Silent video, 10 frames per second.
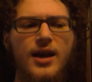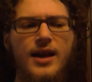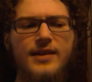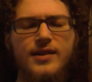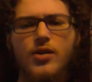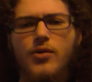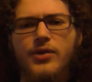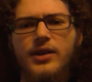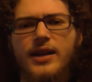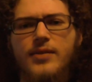It's like, oh, if
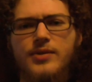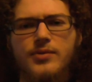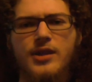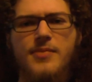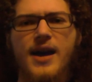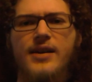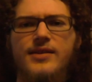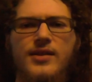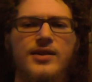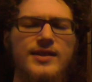the lighting was really bad,
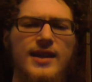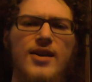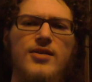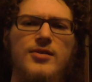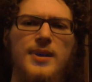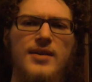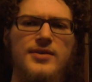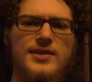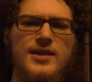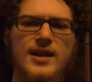as long as the character
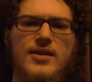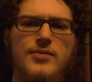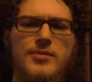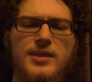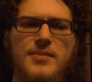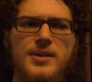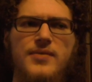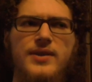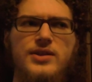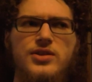models stuck out, it wouldn't be that big
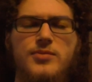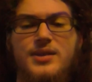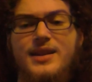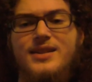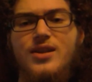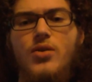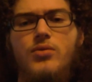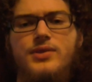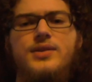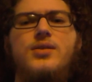of an issue, but they
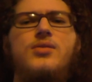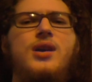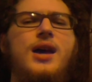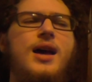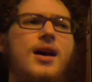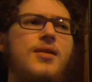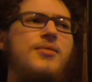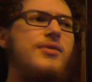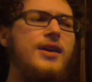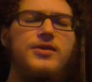don't, so
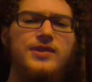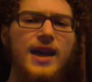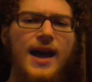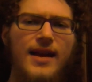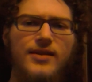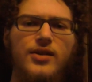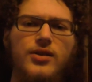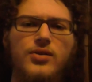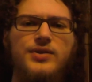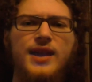there's that. There
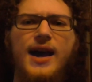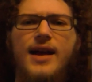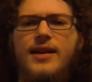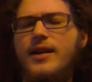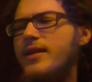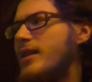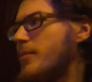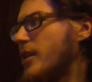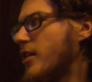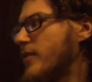goes that. And I think
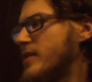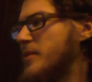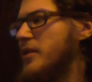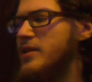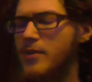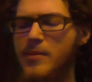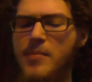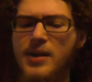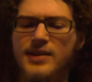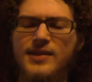that player visibility is one of my
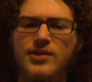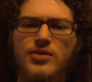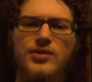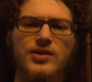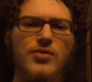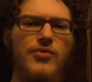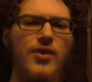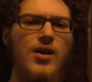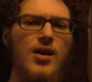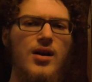biggest issues so
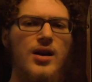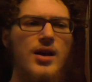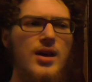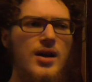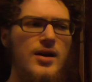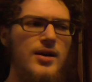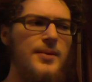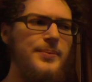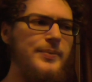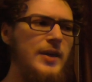far.
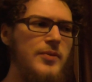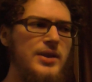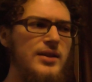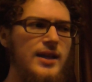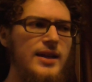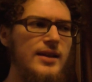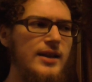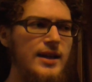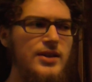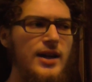And with the lighting,
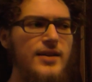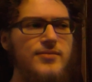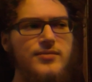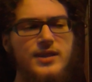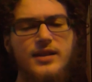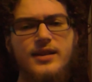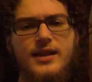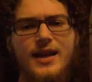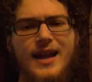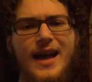like, I think
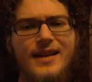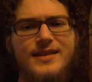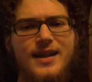that adds